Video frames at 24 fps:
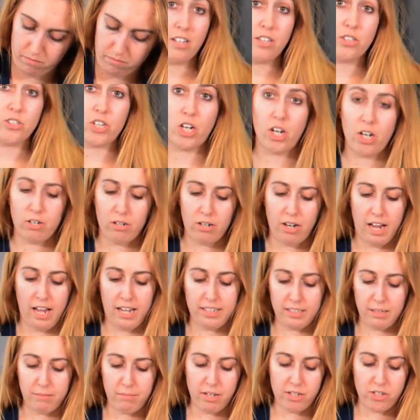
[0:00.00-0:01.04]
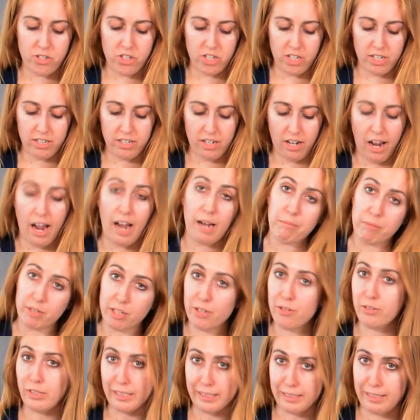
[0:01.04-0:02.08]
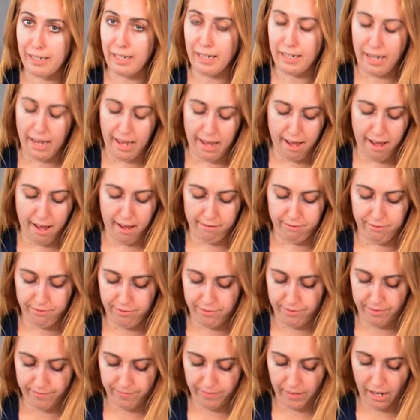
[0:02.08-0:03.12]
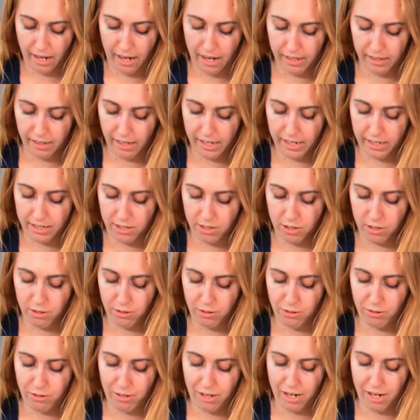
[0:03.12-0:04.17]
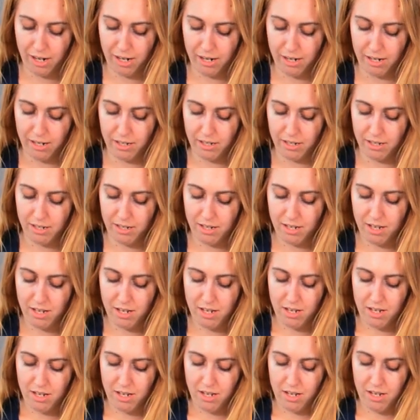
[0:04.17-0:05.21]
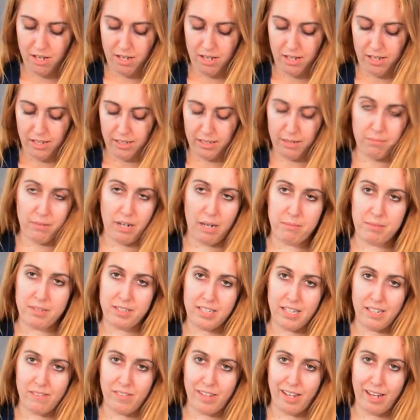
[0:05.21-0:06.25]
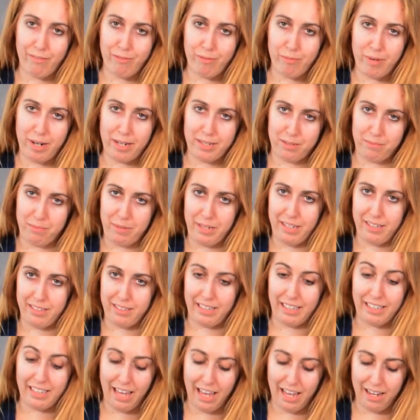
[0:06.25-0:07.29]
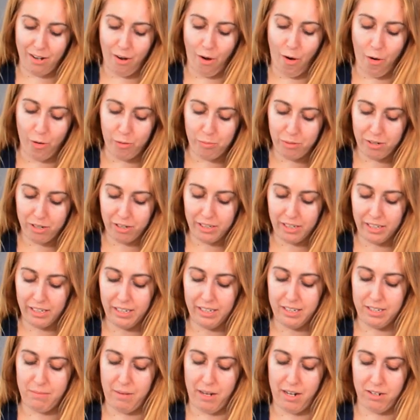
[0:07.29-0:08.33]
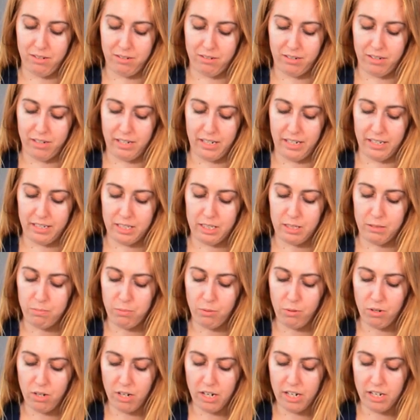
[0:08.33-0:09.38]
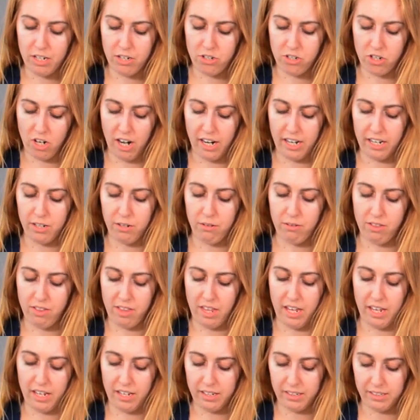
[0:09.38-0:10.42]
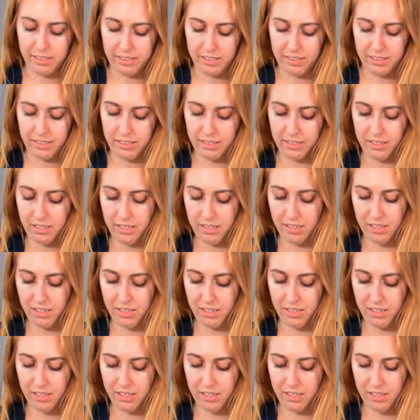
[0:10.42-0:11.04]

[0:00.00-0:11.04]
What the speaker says: So, as I mentioned, I'm gonna use a stick and a half. I like to sometimes deviate from recipes. Again, home cooking is about exploring, trying new things,